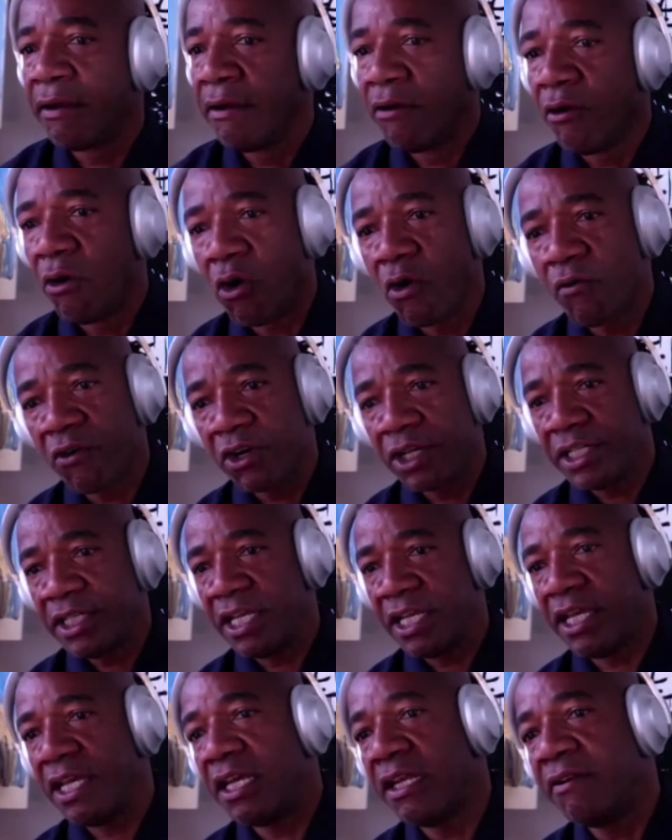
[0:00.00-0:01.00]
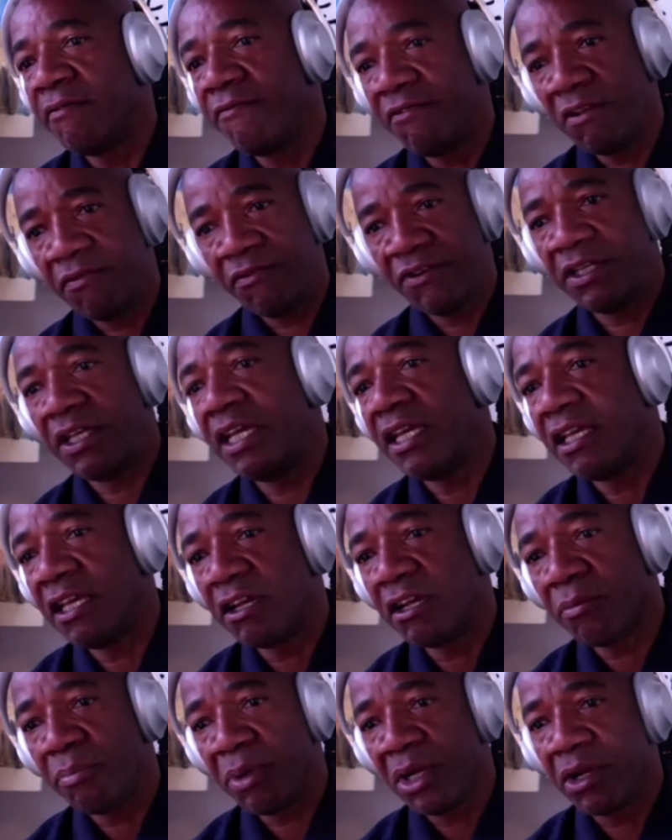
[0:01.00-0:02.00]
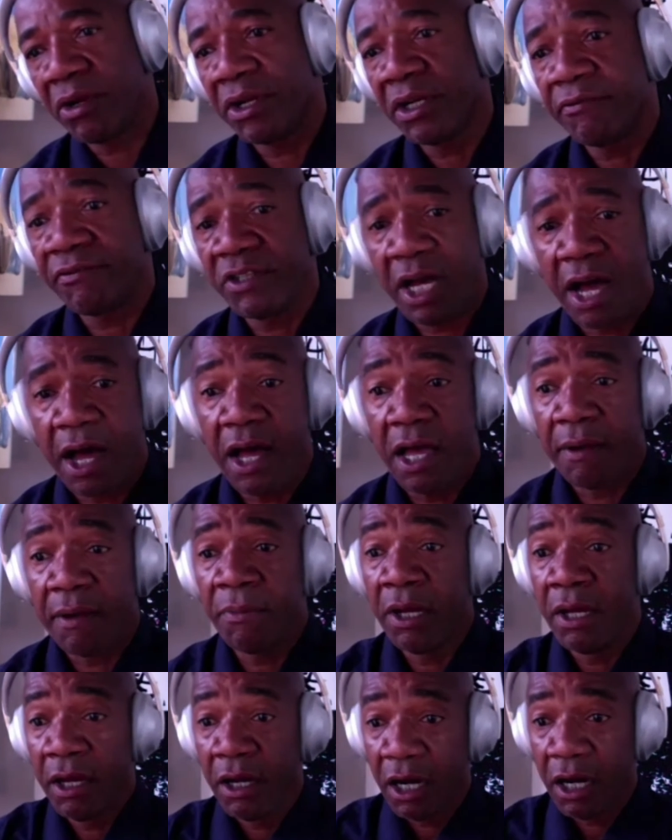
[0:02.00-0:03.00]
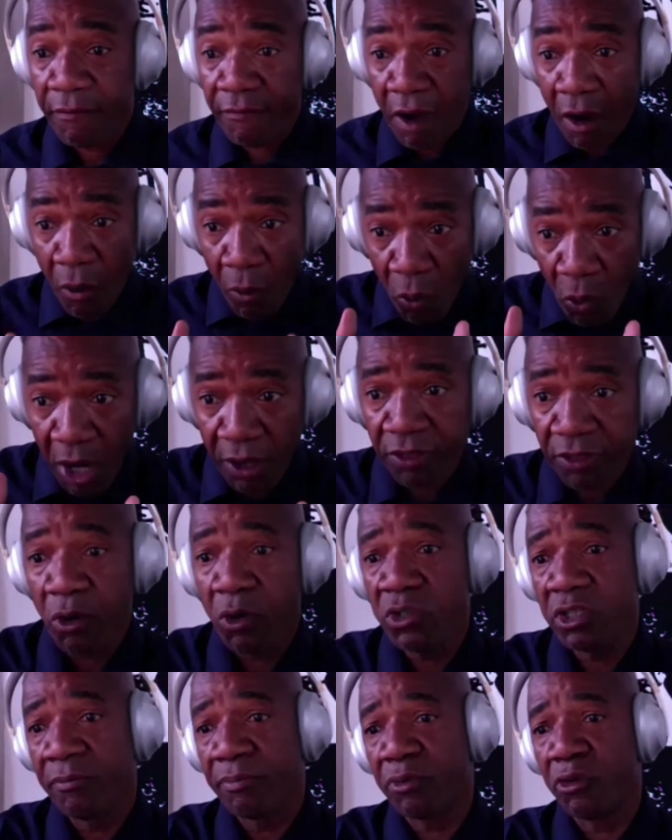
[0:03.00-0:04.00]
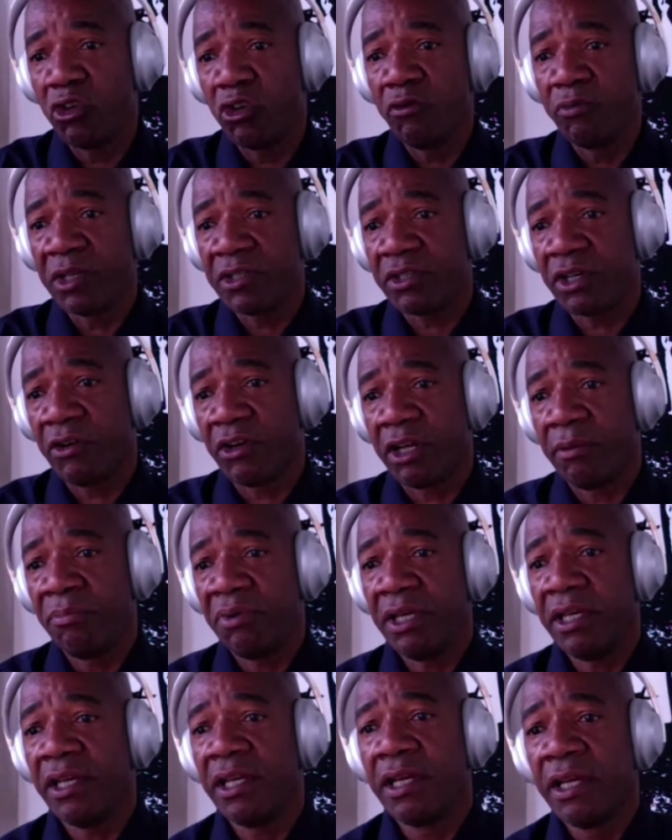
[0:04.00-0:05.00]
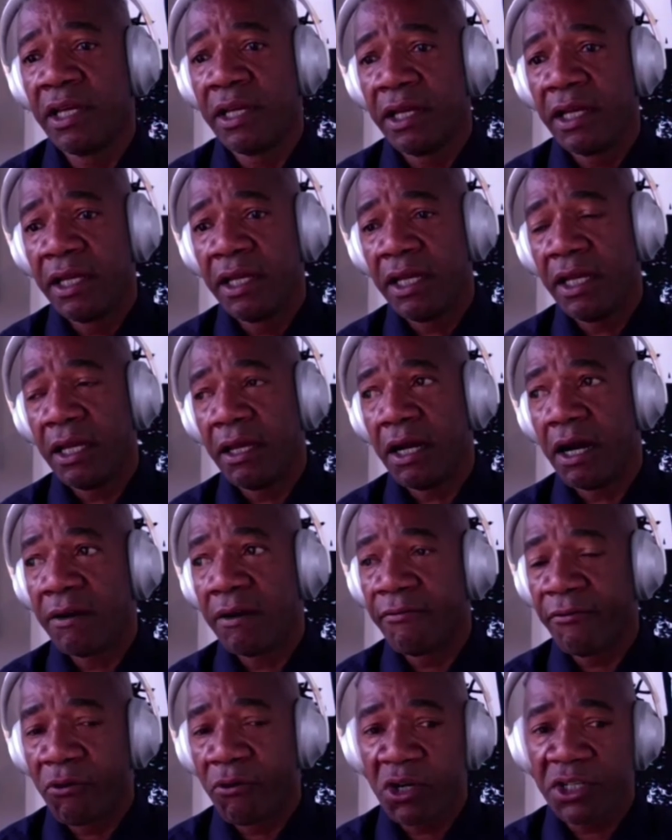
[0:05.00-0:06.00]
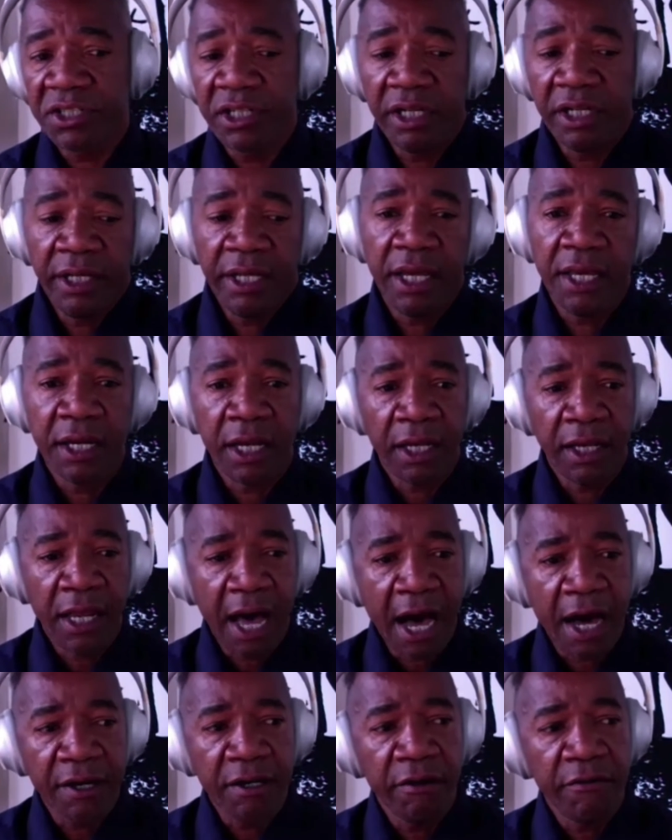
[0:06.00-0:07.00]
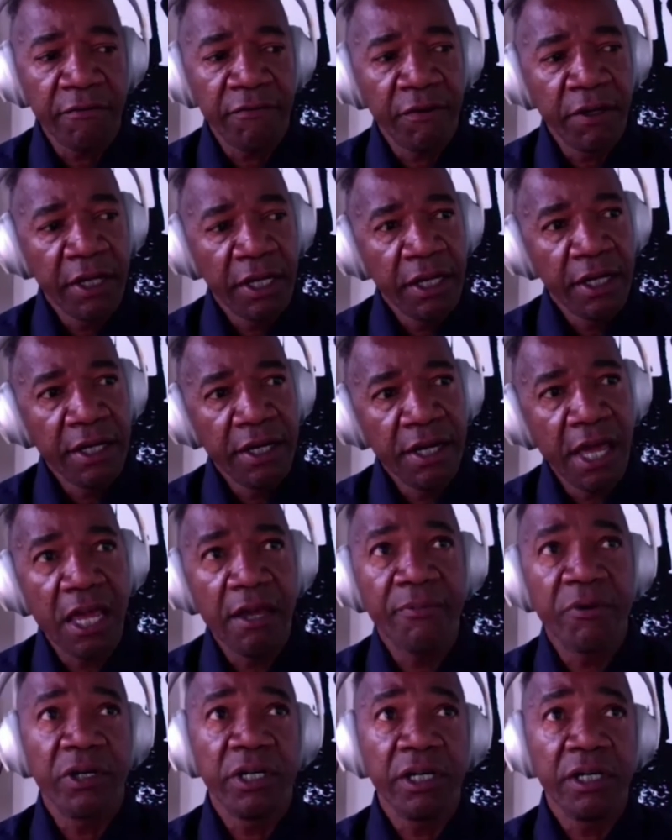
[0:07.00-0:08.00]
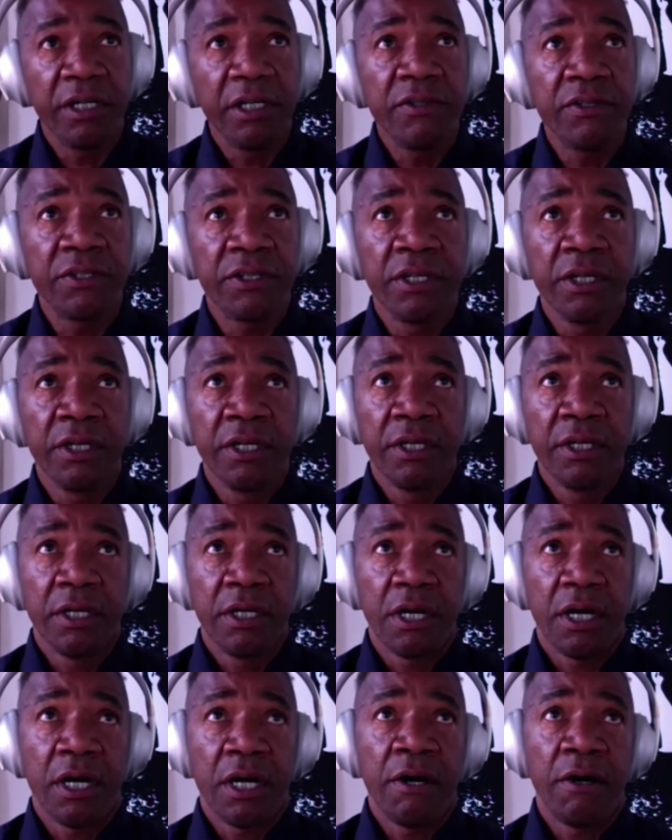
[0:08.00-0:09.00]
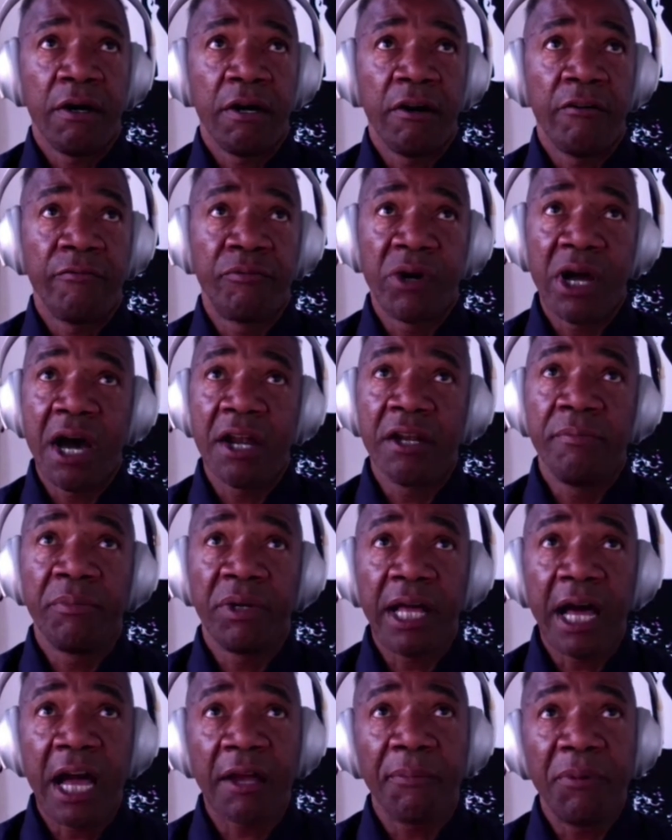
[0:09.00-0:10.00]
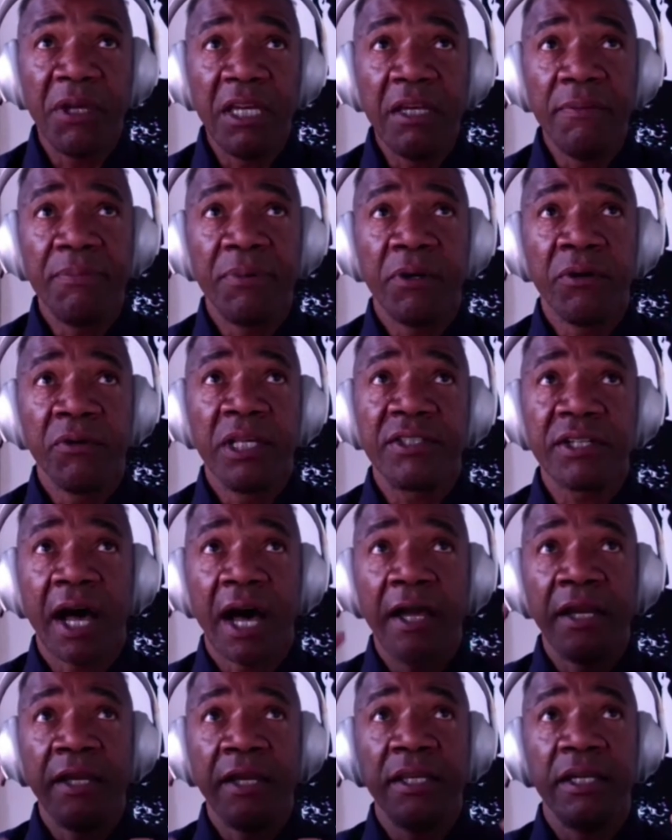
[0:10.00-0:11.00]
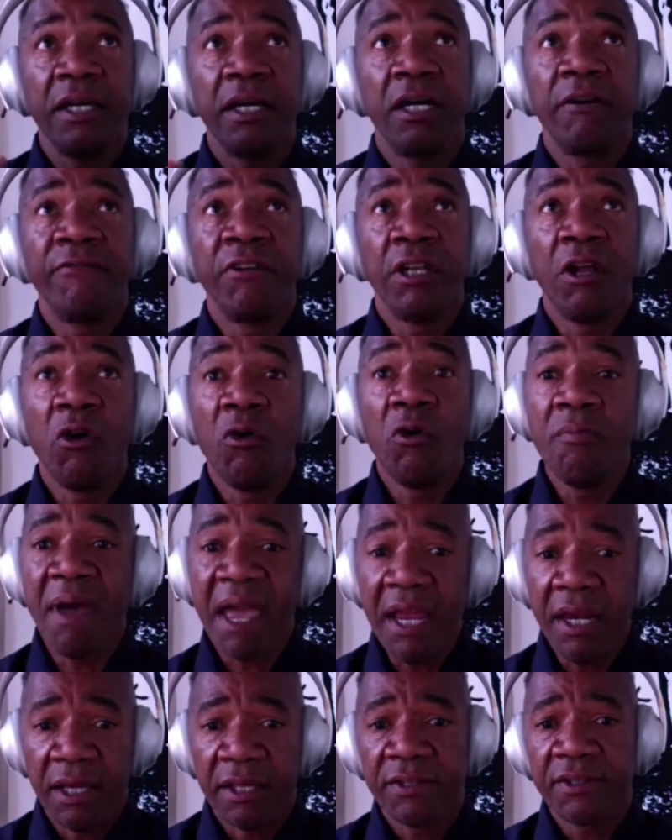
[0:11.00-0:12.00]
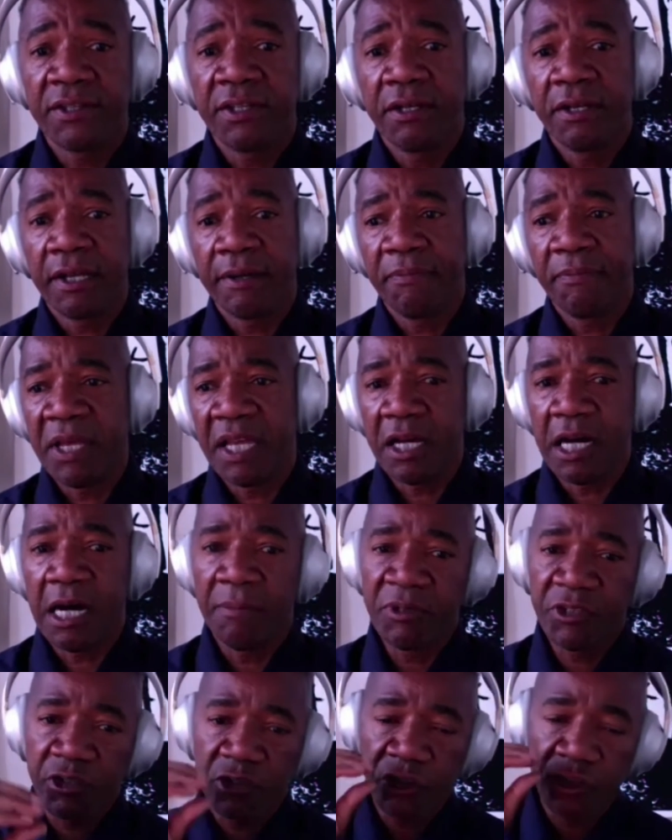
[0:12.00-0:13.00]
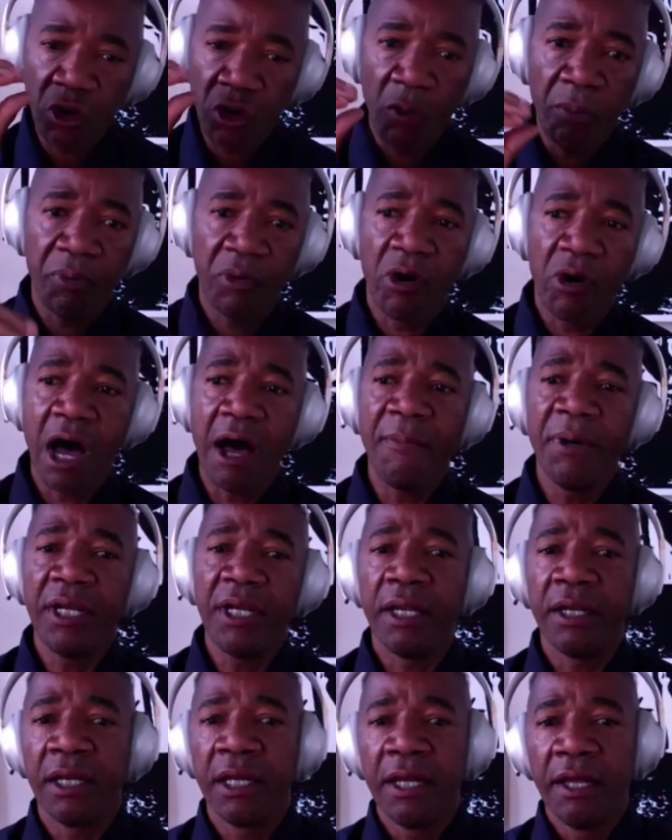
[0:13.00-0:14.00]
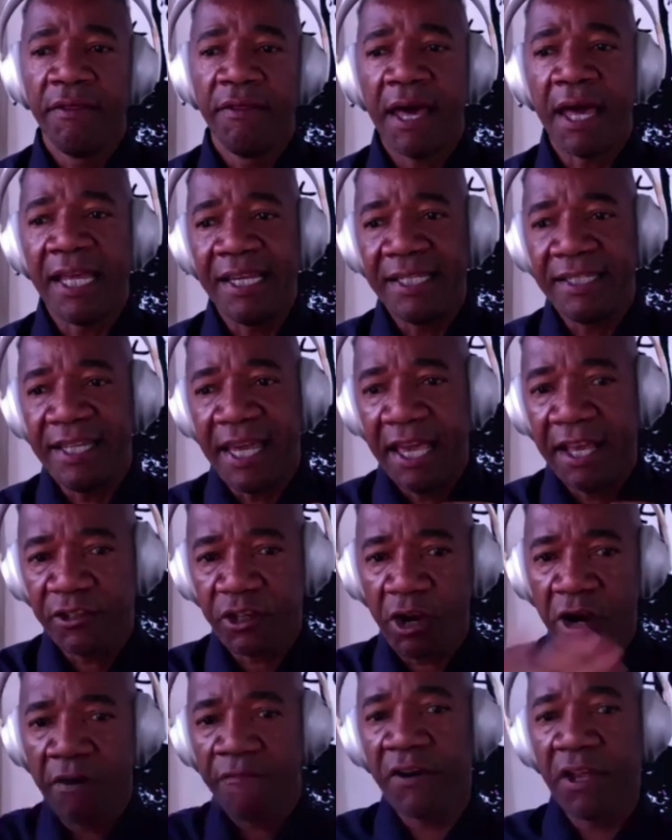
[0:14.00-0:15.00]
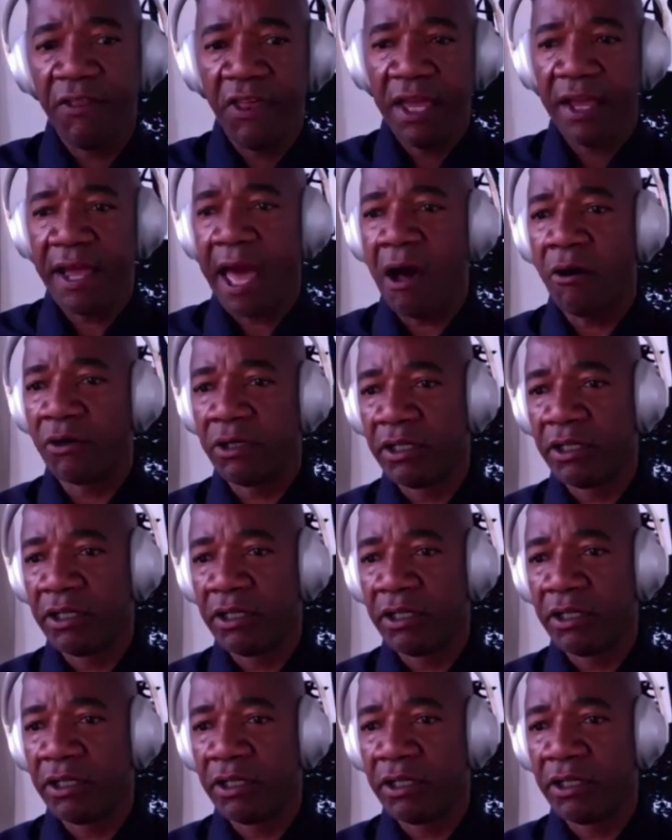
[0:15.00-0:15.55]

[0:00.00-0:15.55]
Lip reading: over 10, 15-year period of time of what those improvements are going to be. Unfortunately, in a lot of neighborhoods of brown and black people, this idea of low maintenance becomes so prominent that it takes everything out.